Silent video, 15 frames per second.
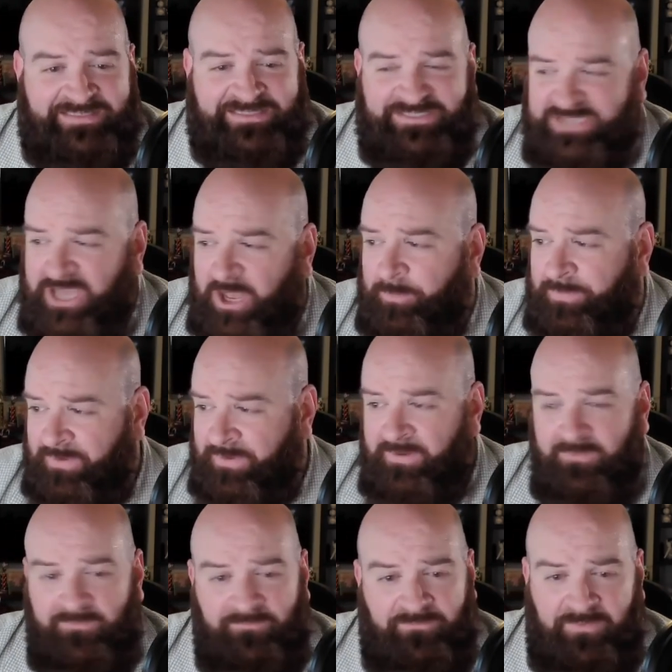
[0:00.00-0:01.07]
jump
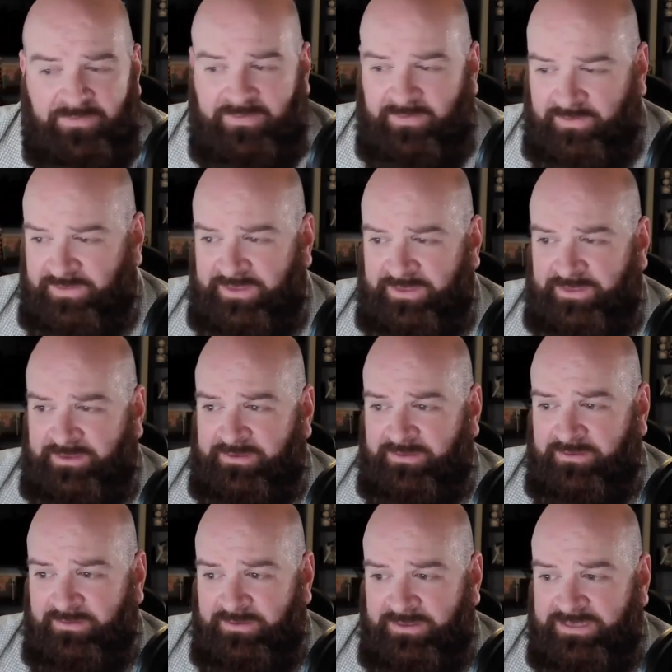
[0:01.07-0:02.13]
for the league.
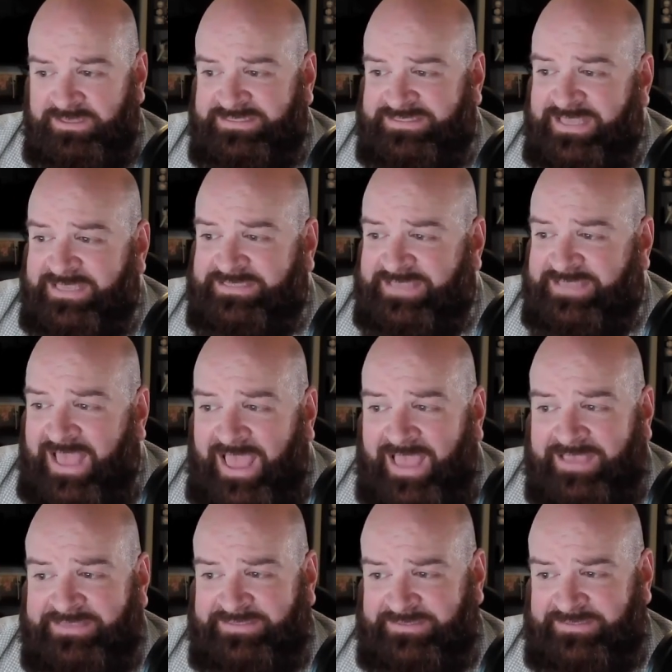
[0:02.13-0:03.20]

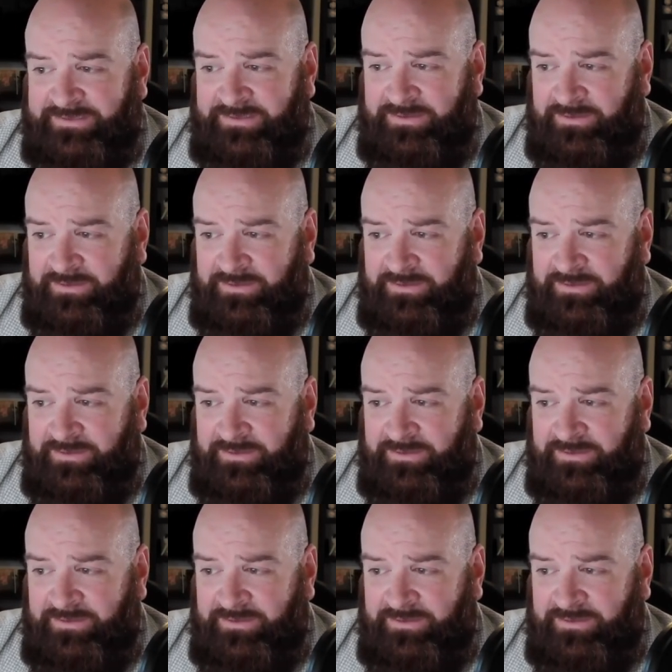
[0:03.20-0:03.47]
6x.